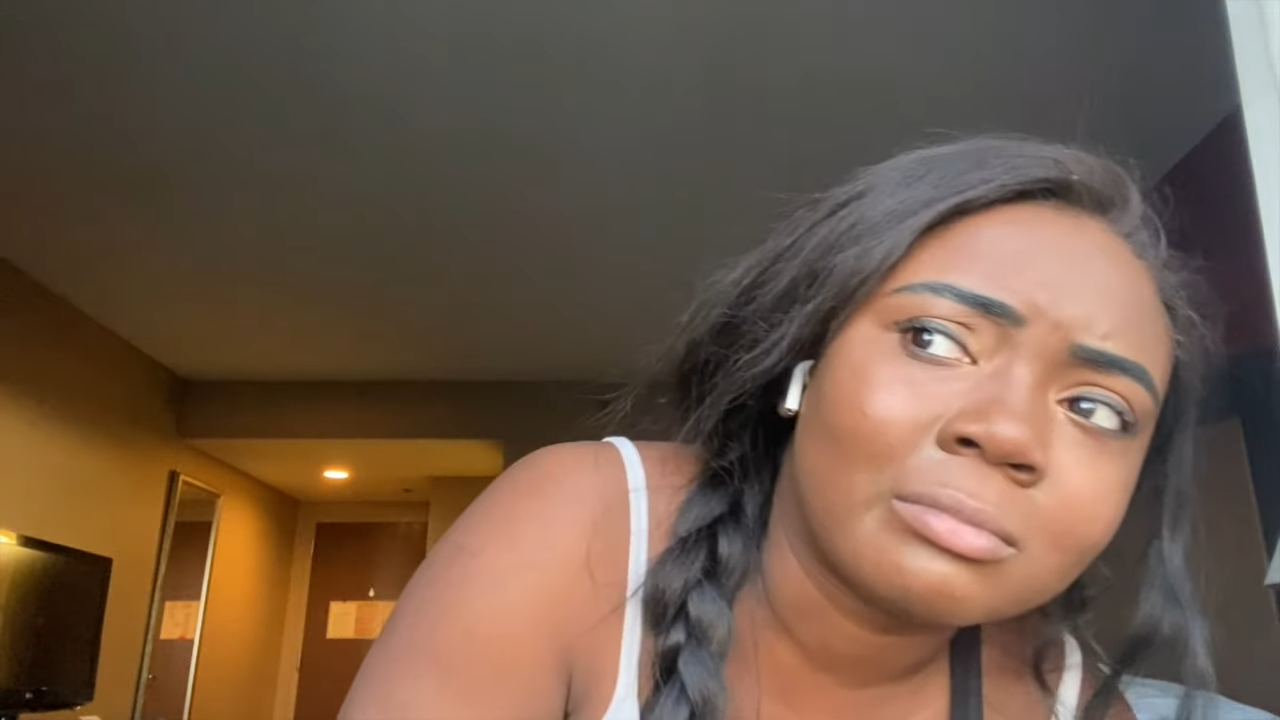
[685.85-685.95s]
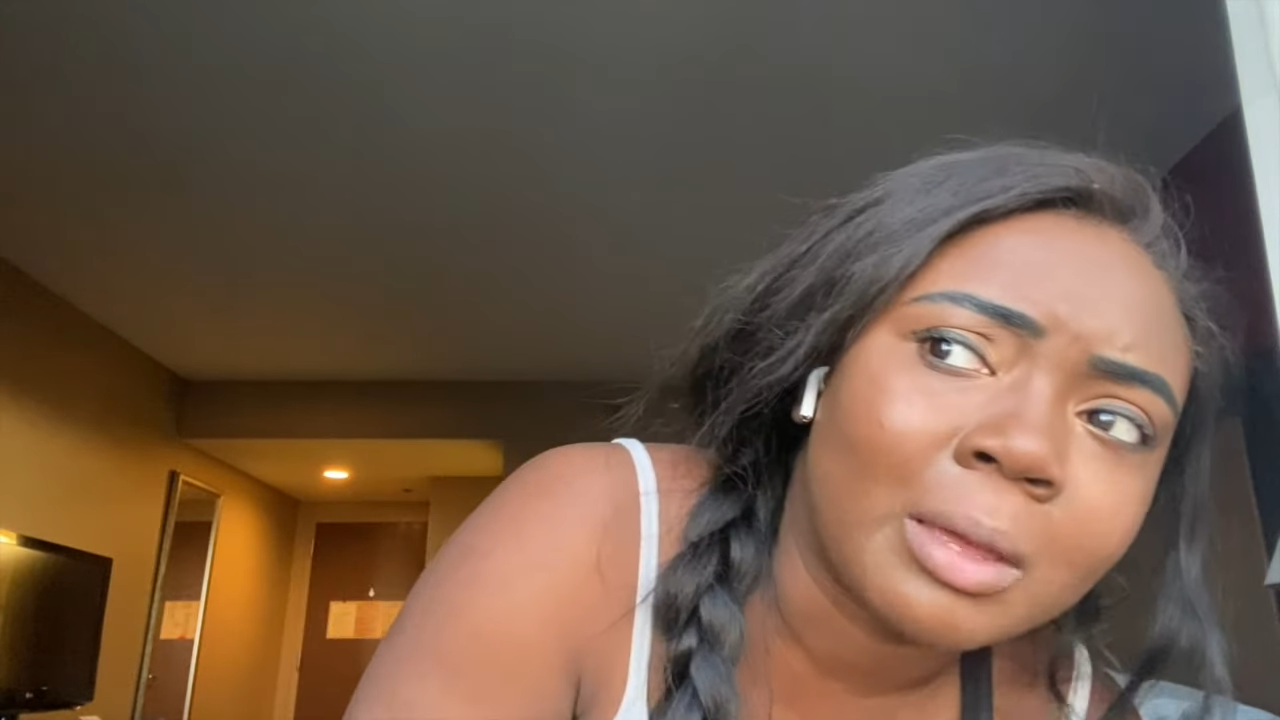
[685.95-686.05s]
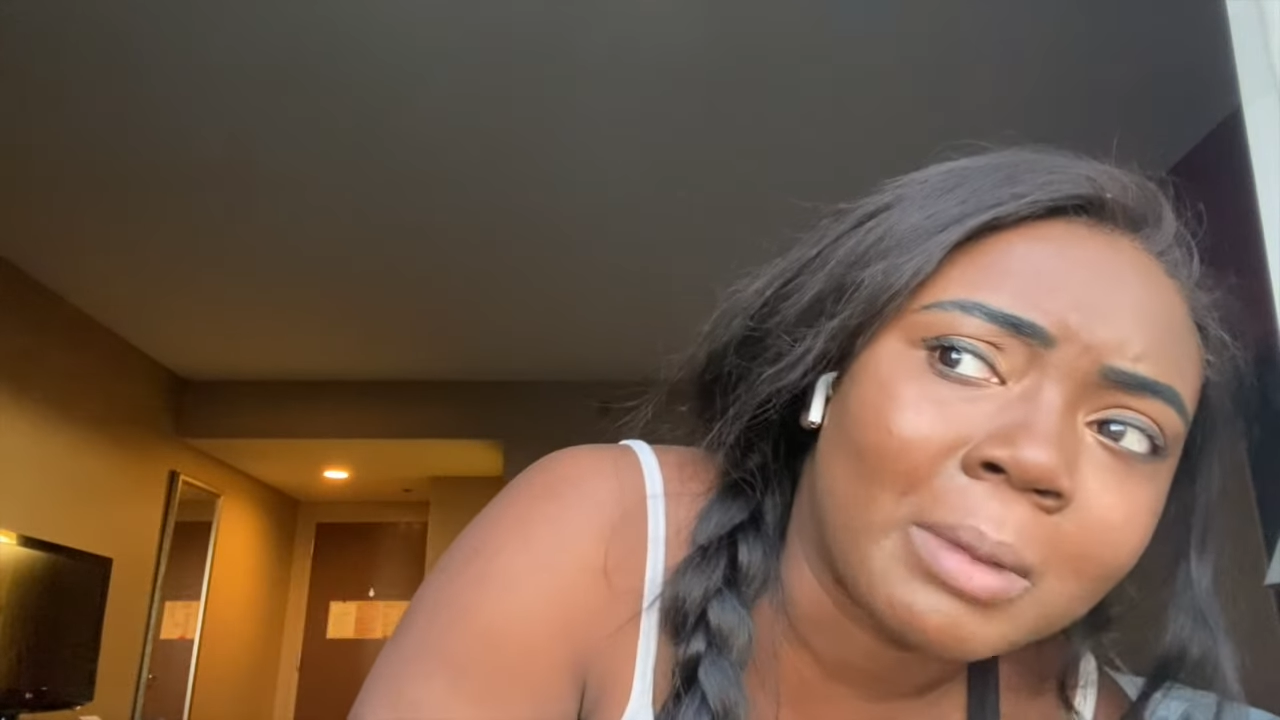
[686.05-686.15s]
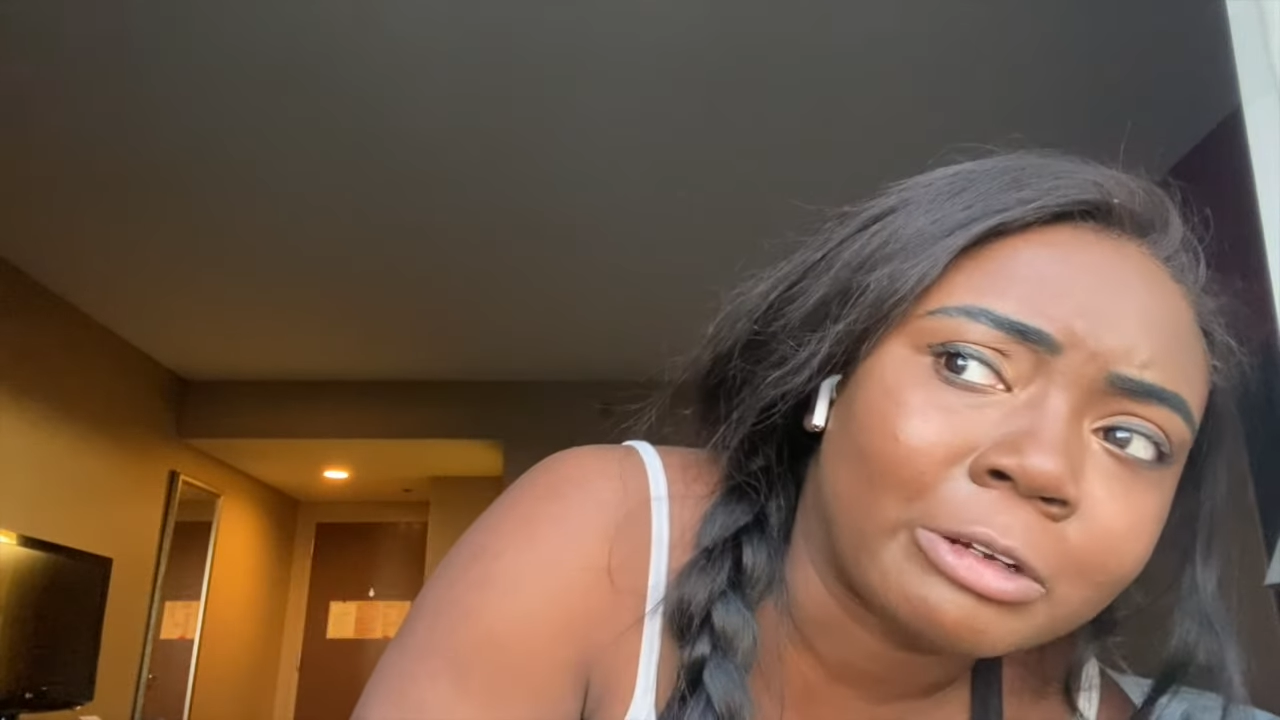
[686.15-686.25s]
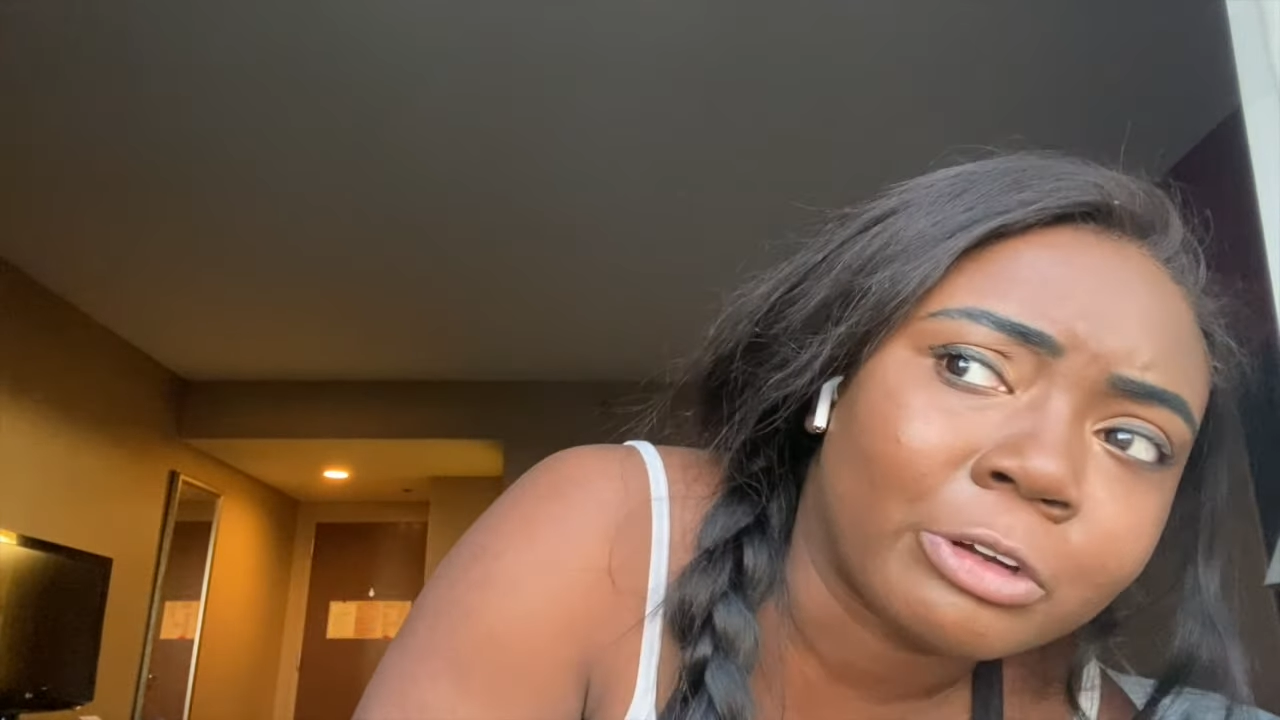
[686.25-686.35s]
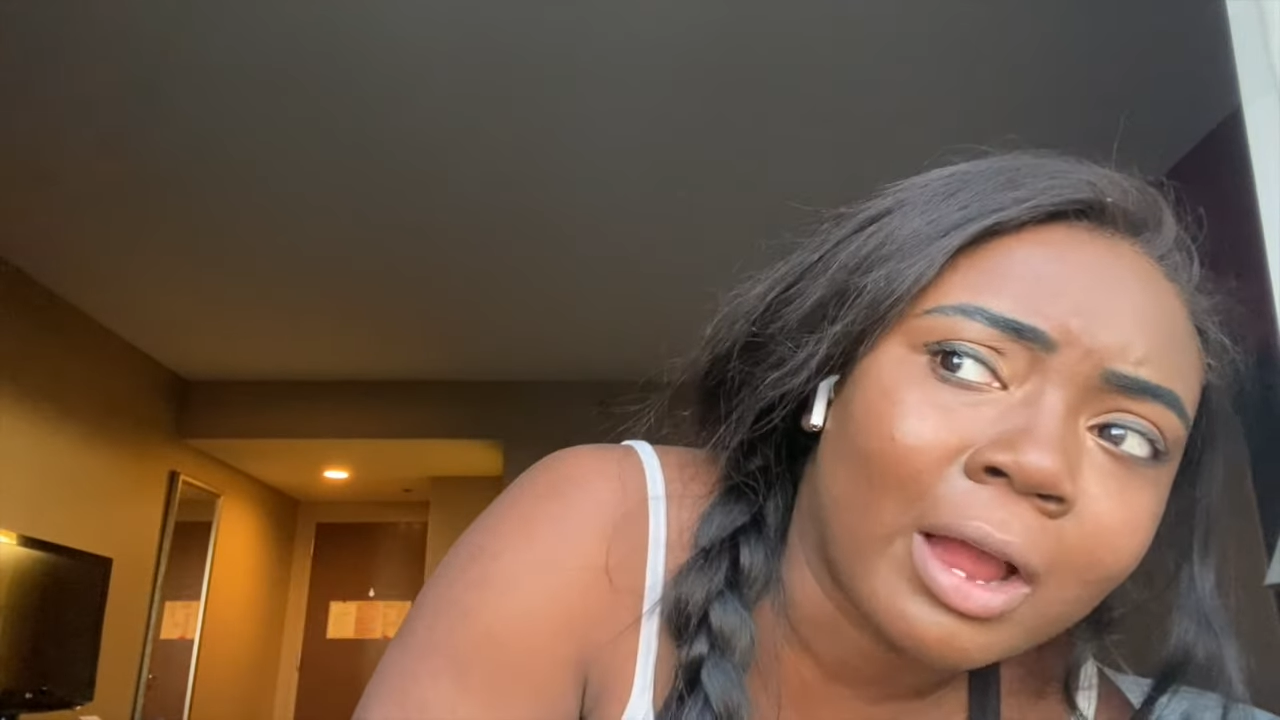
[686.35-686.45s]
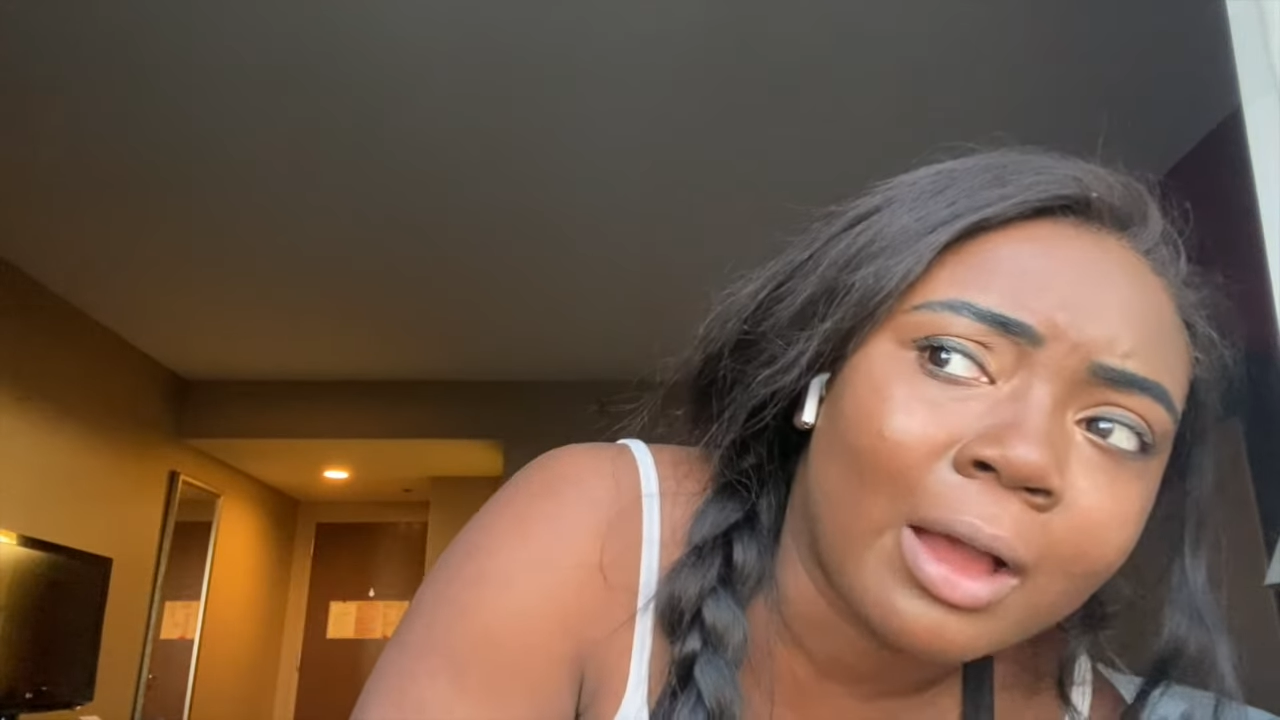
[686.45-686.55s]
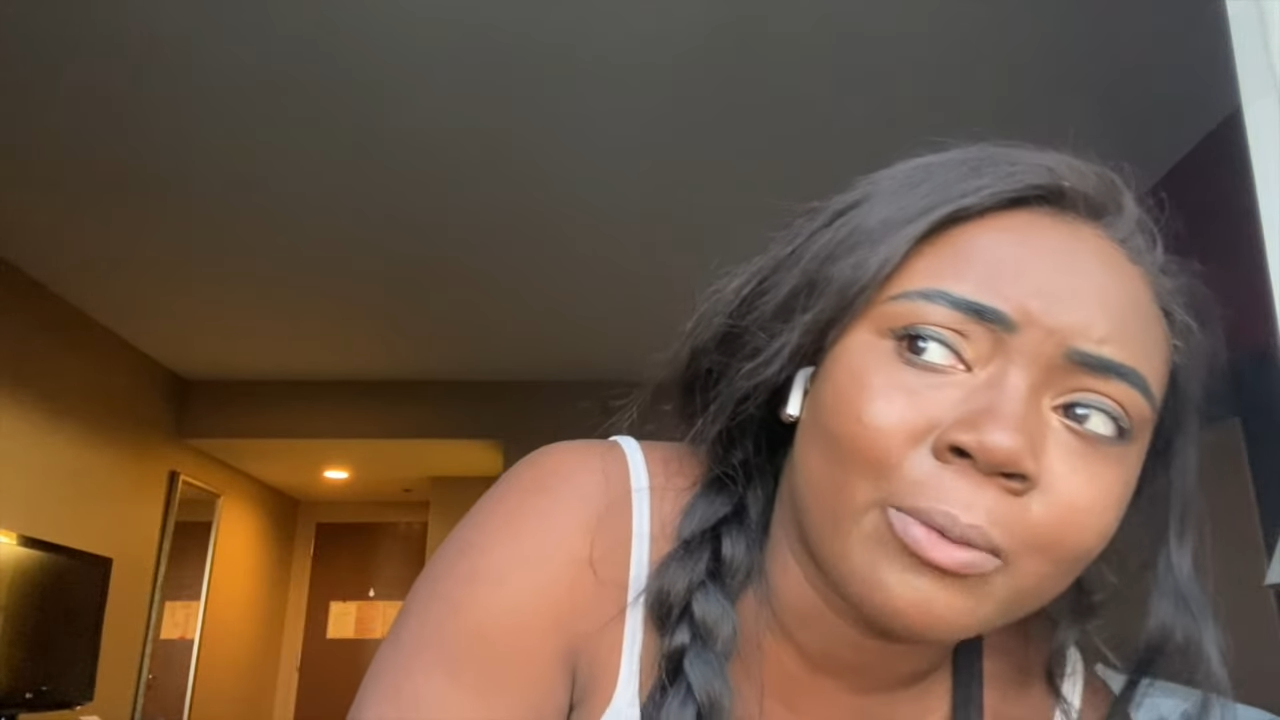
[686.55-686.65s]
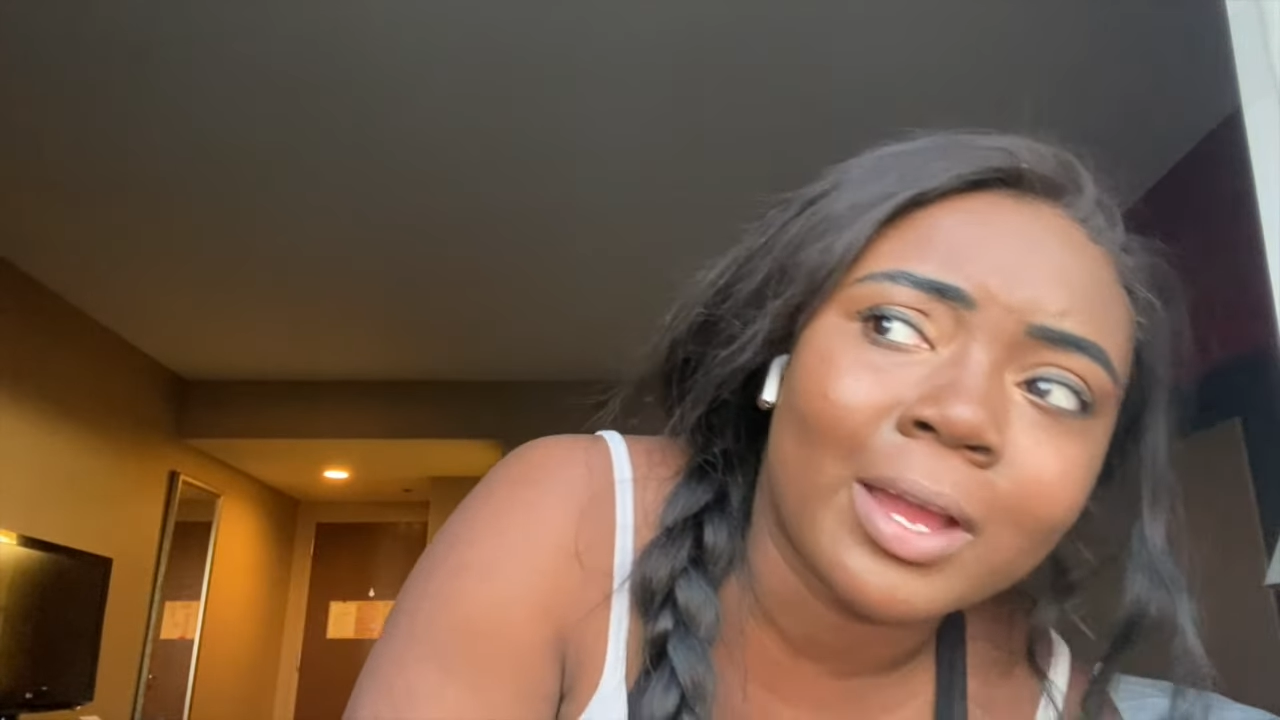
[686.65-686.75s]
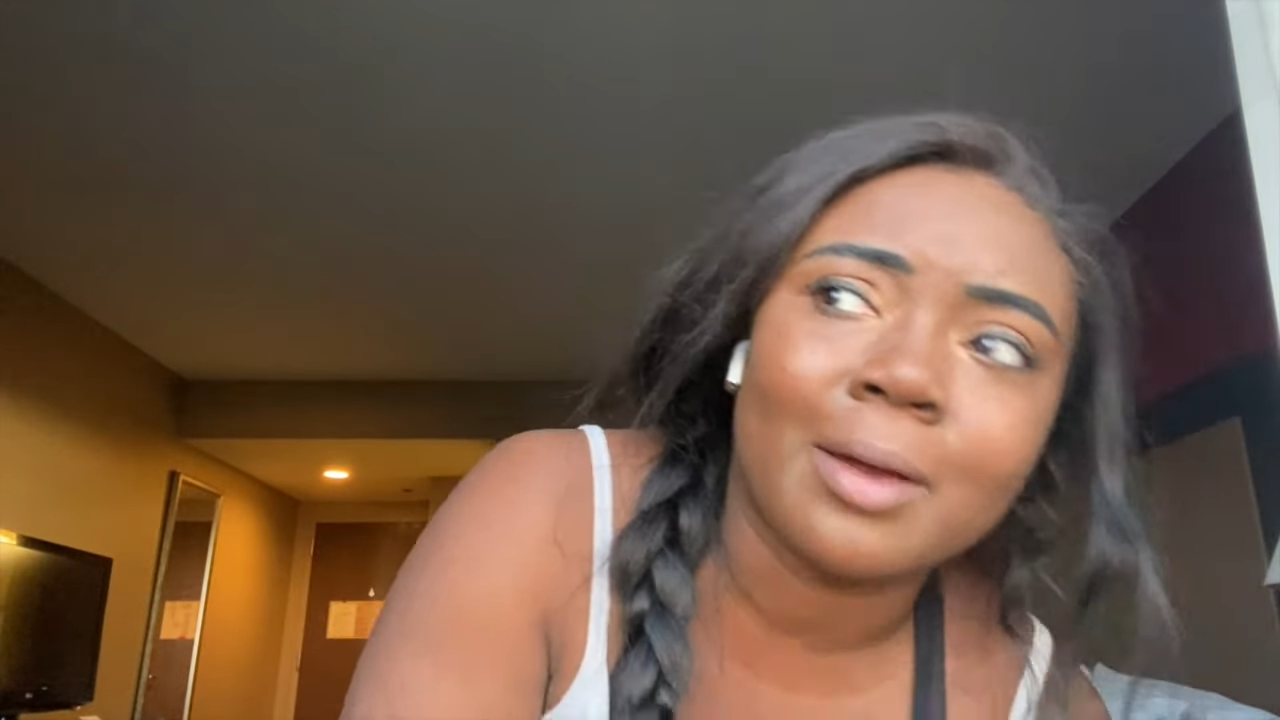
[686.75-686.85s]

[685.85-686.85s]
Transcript: a major highway.